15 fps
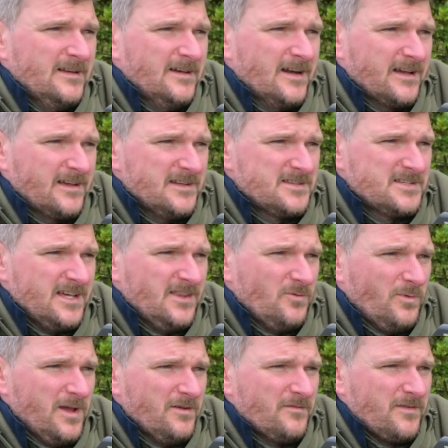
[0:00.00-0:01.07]
And I can see the
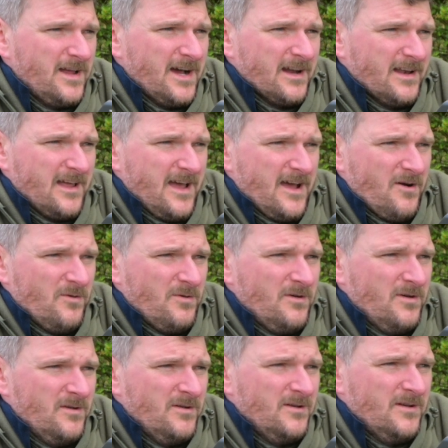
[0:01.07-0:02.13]
wind flag now.
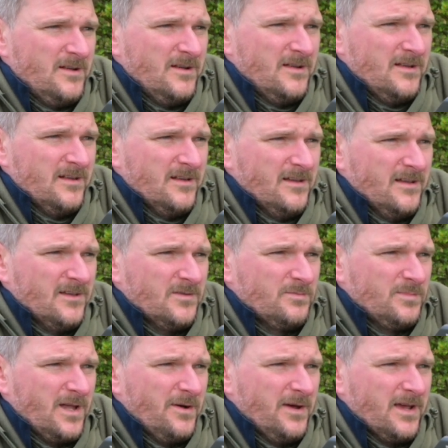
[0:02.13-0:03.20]
It's
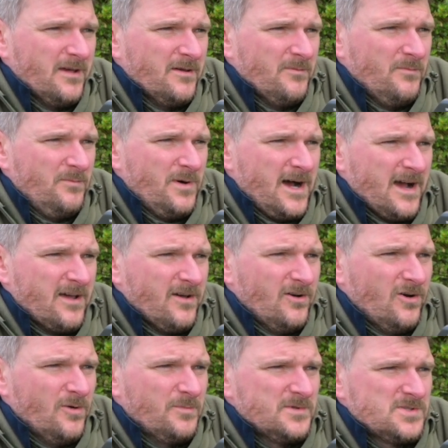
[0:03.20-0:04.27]
blowing back
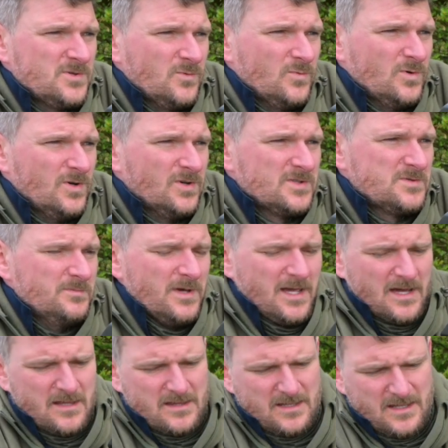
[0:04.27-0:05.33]
up towards me,
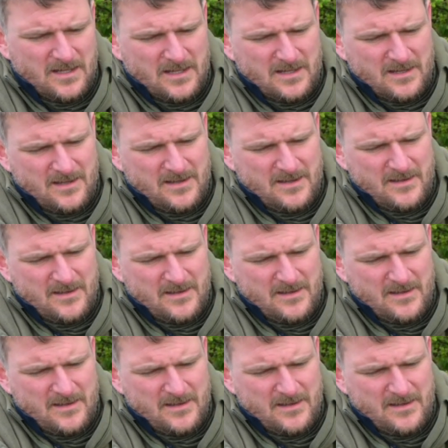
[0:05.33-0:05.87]
I think.